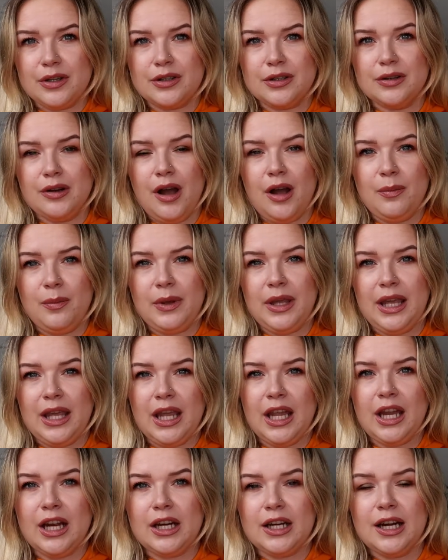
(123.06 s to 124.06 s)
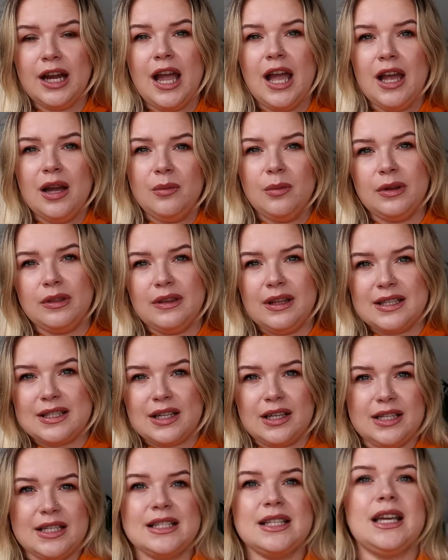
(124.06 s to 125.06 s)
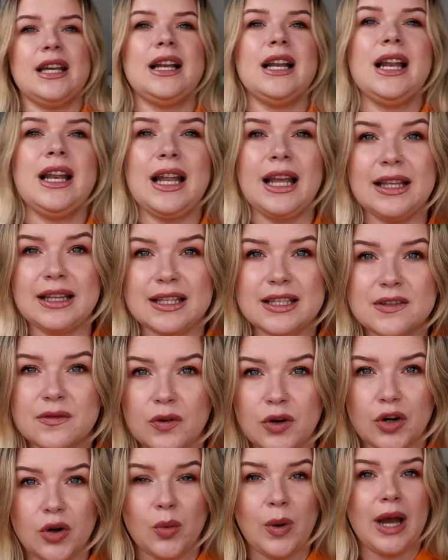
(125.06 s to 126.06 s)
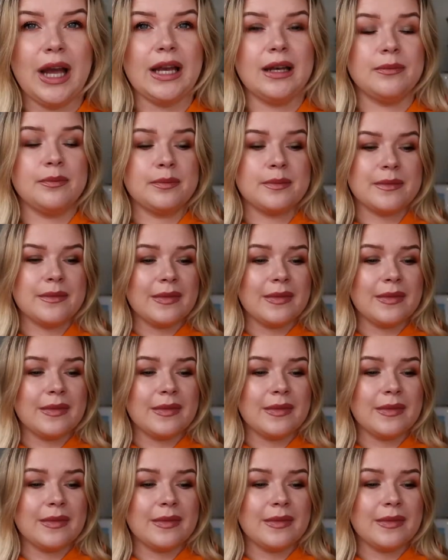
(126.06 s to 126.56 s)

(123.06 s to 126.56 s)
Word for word: mirror up here, but it's gonna stay like this for a while.